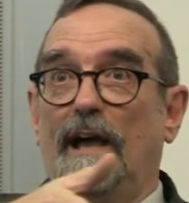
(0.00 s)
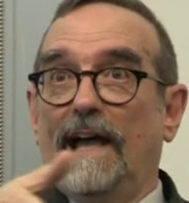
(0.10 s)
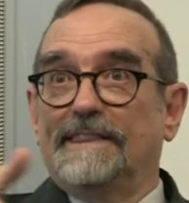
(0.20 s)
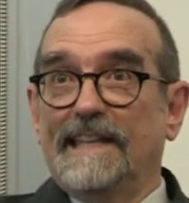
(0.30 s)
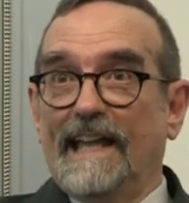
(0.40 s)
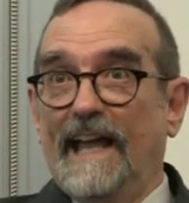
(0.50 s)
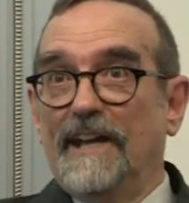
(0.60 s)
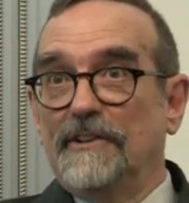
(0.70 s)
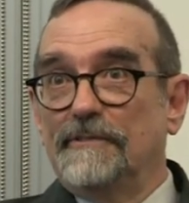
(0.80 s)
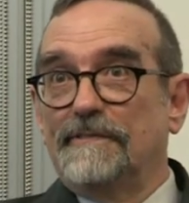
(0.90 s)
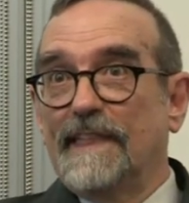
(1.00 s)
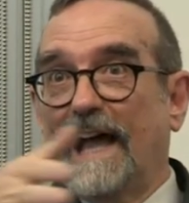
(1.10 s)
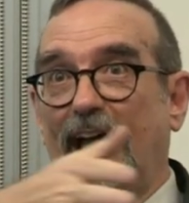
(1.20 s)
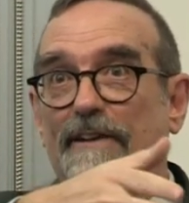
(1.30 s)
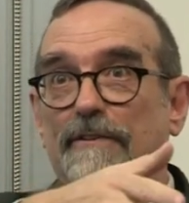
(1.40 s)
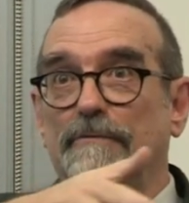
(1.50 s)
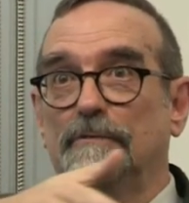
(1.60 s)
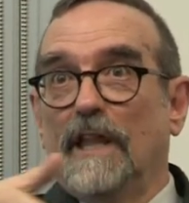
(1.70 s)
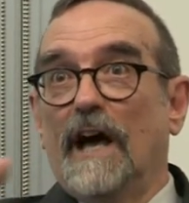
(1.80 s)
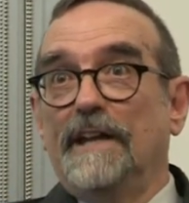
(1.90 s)
at the end of that
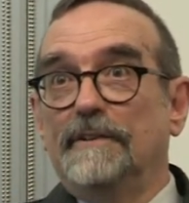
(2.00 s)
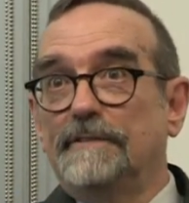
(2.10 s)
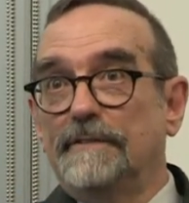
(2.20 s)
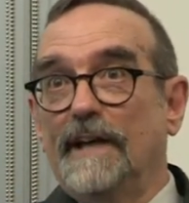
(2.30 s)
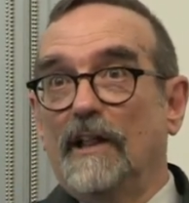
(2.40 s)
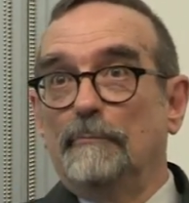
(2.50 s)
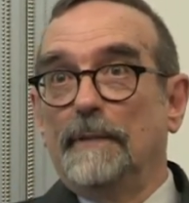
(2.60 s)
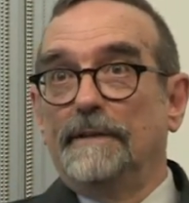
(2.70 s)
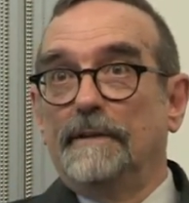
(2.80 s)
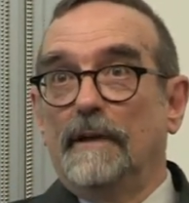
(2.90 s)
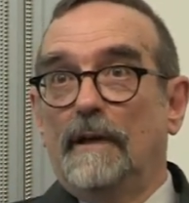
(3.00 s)
line of development.